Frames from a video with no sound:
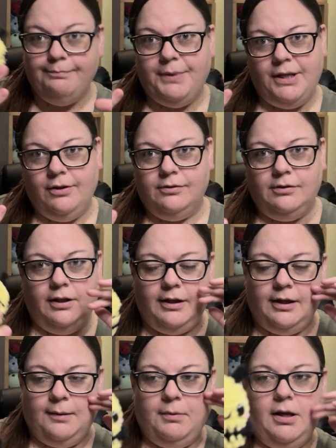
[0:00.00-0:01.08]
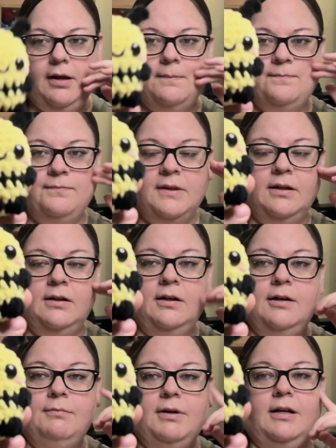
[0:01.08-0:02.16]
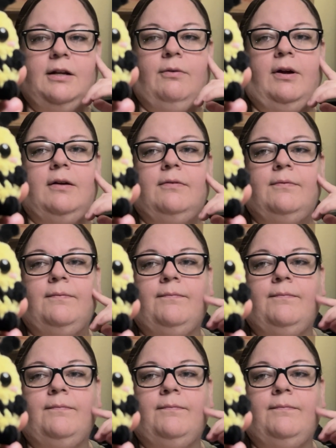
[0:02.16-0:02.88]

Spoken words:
pill looking bee. But anyway,